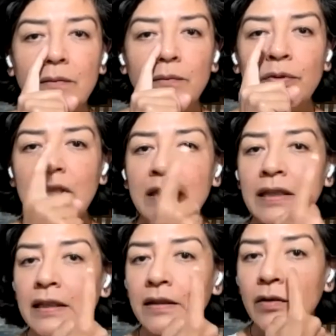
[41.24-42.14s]

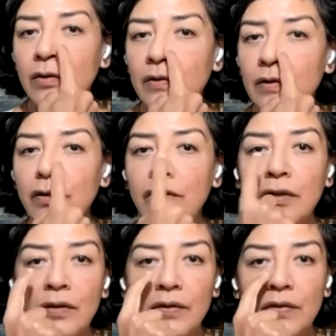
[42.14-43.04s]
breathing through the
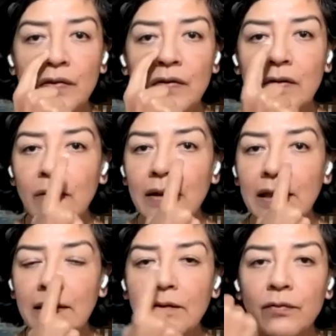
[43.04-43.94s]
nose.
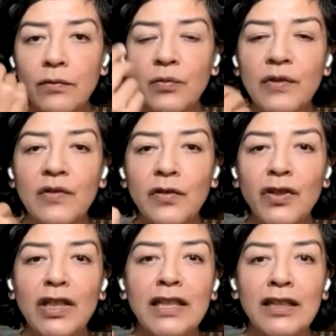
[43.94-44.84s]
Okay, once we
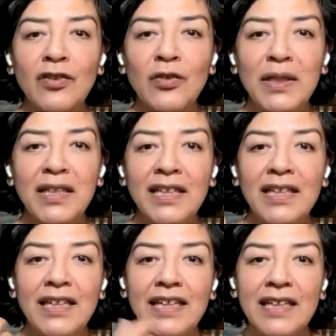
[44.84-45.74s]
start getting into it,
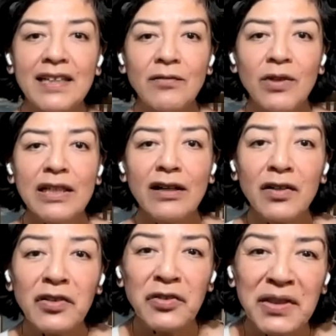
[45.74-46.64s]
we
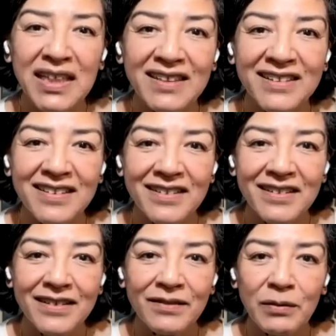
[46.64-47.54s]
alternate.
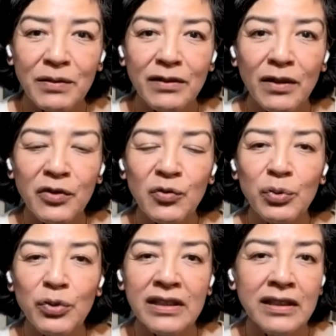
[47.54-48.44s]
Right, we're always
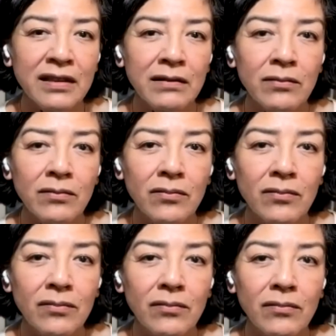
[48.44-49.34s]
breathing
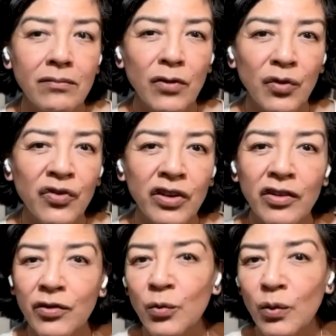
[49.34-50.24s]

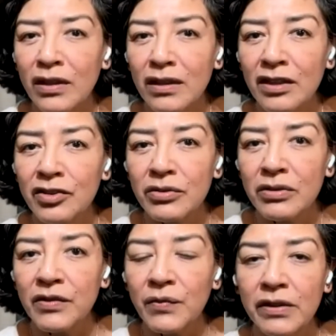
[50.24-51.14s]
mostly through one
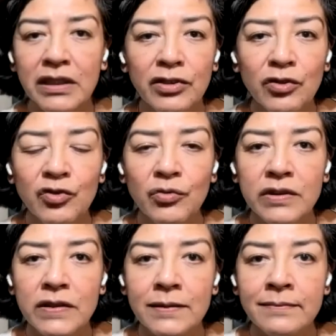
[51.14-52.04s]
nostril. It's very
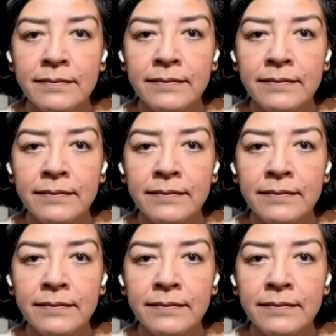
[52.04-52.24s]
unusual to